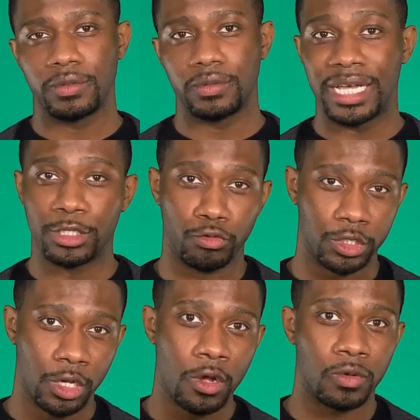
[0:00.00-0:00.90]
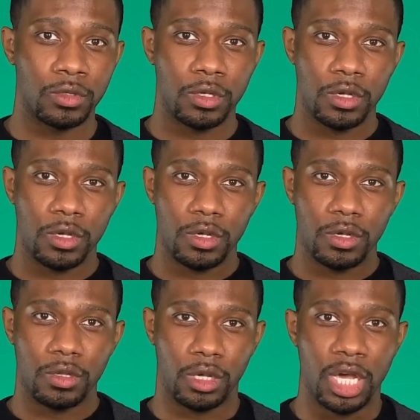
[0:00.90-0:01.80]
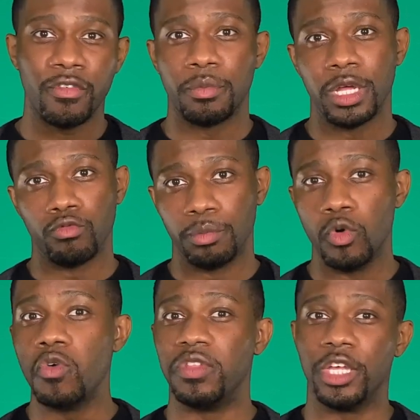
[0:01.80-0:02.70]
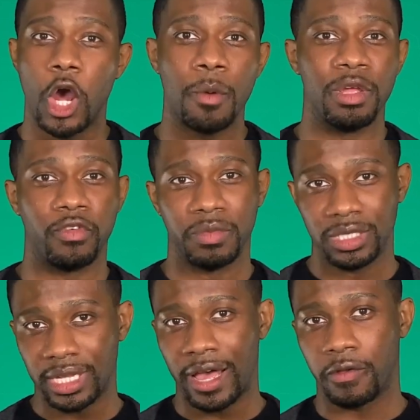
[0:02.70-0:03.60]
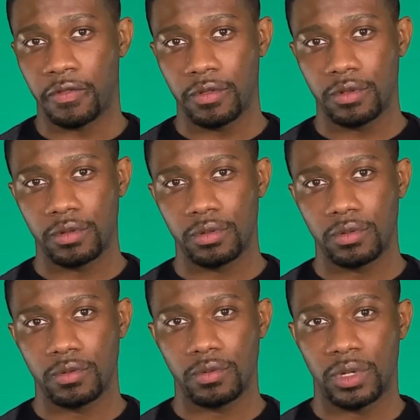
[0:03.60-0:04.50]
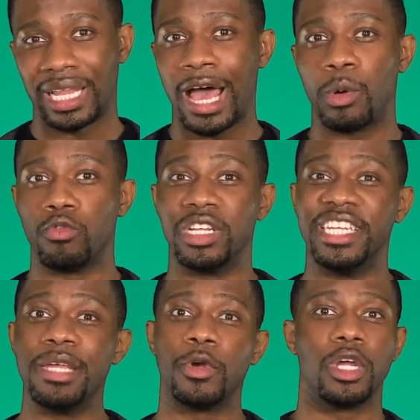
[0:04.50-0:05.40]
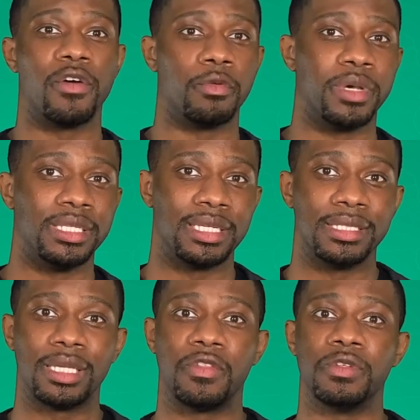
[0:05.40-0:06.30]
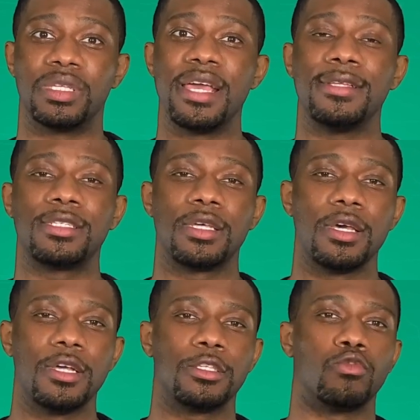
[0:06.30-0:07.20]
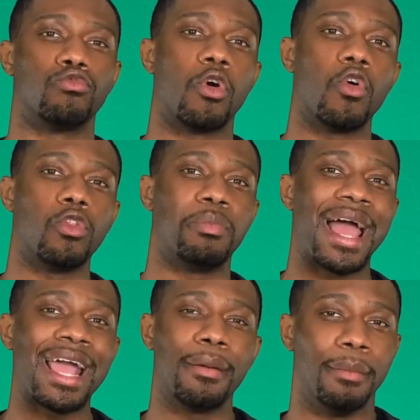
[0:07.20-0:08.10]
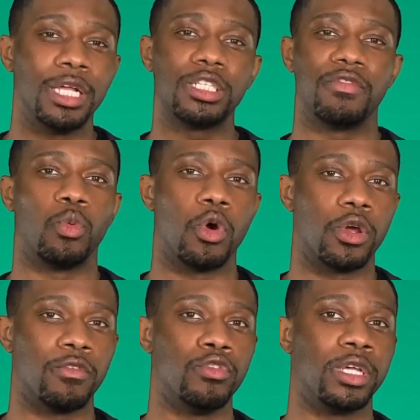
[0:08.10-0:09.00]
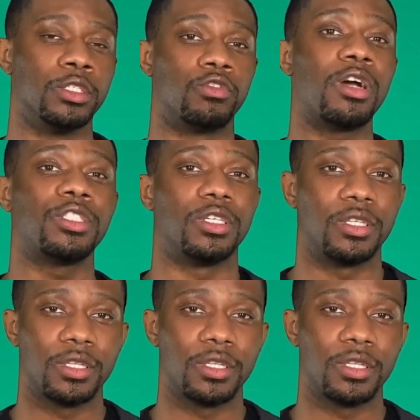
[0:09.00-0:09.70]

As a result, the government removed the army from the South, allowing Redeemer governments in southern states to roll back much of the work of Reconstruction.